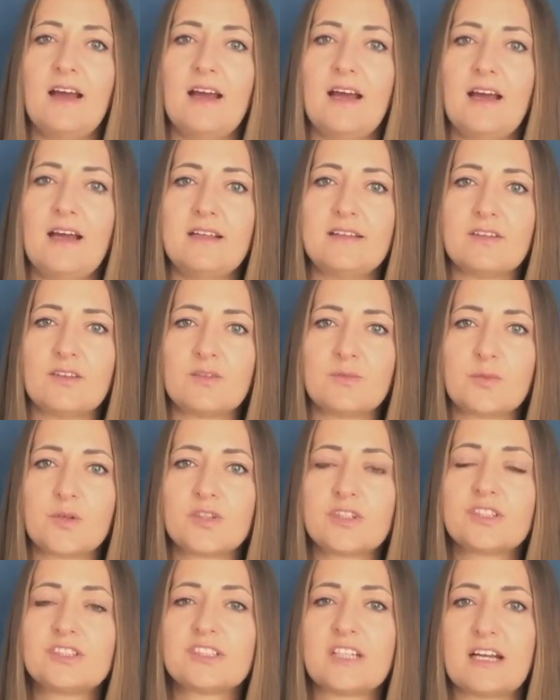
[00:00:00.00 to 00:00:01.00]
and on
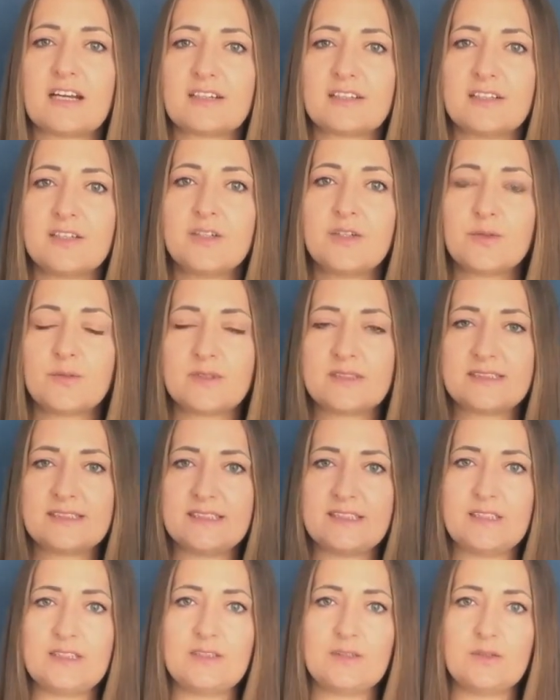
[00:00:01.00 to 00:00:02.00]
project charter you will
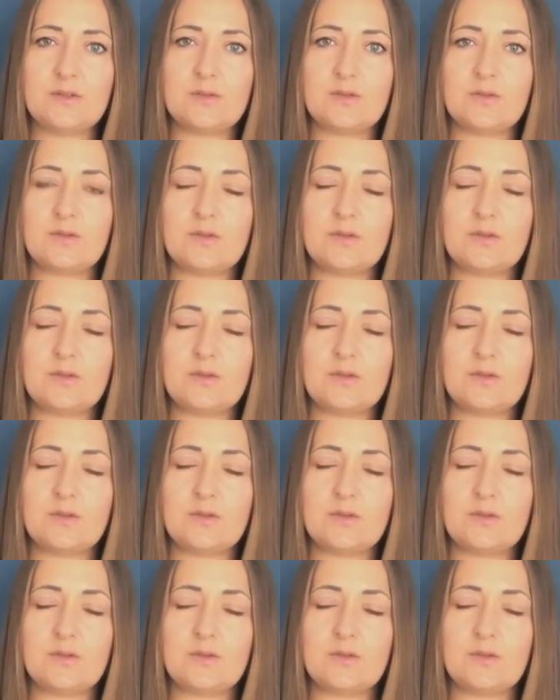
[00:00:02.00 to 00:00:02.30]
see